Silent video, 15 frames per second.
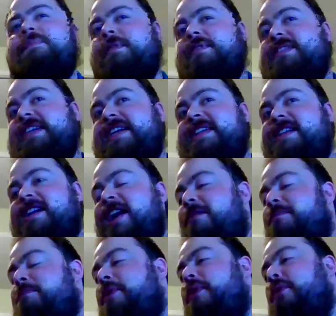Dean and I
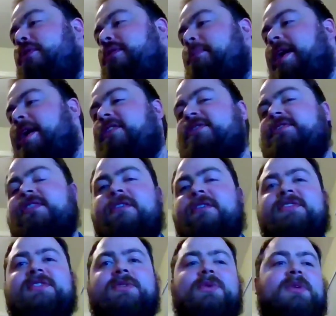are both Microsoft
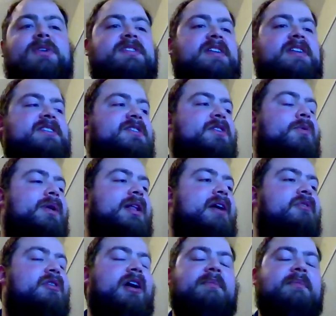schools, and so
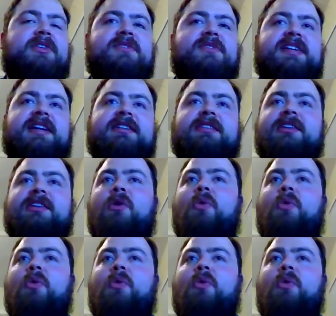whenever I'm using,